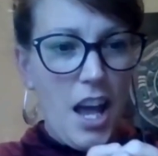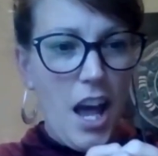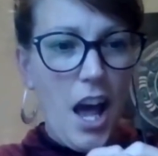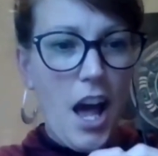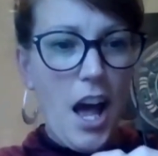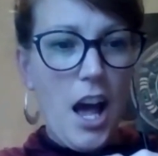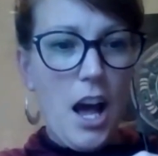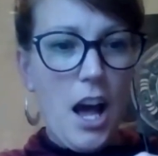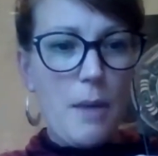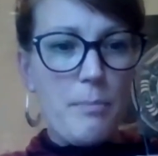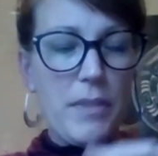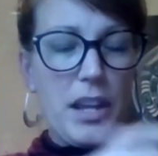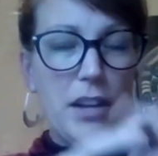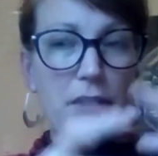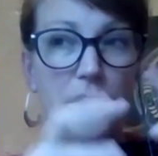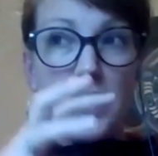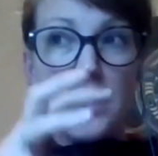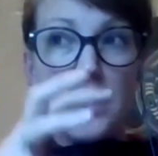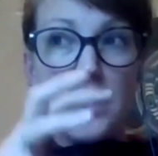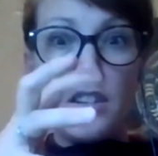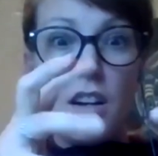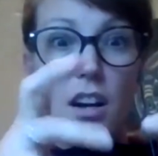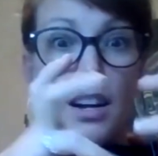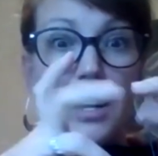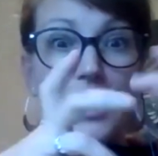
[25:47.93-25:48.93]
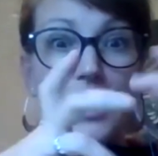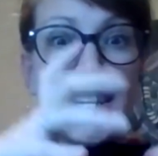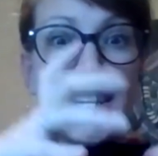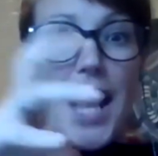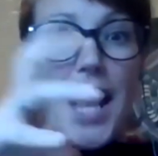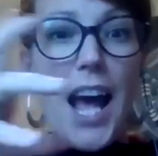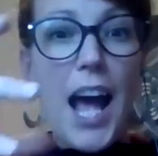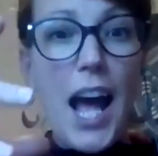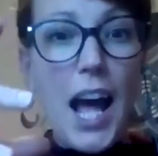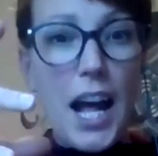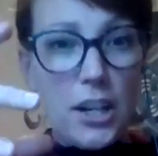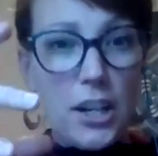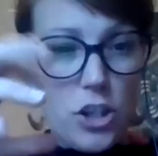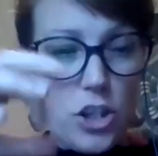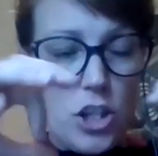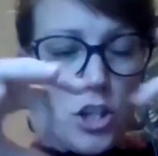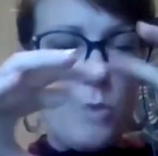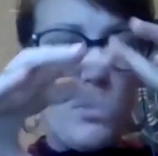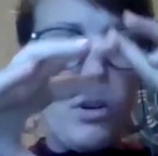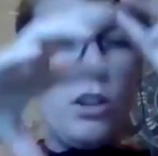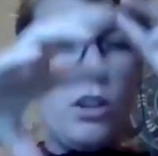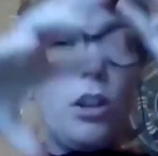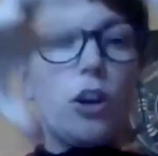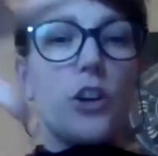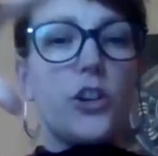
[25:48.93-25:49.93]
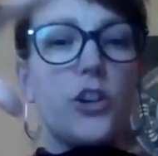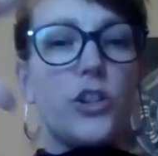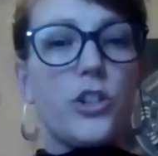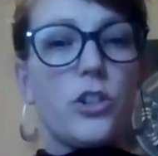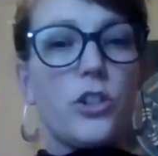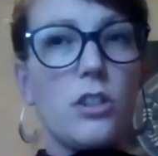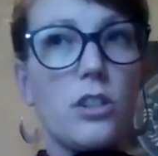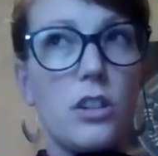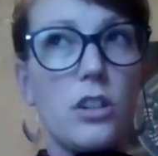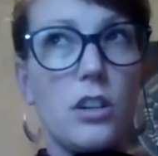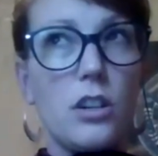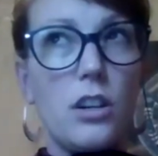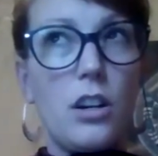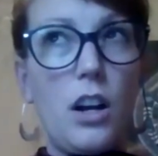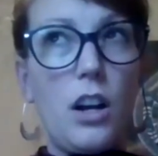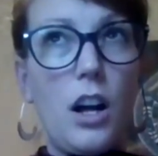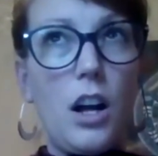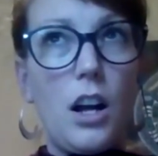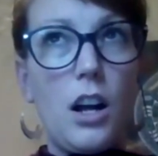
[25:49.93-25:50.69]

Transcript: If it's not attached to a larger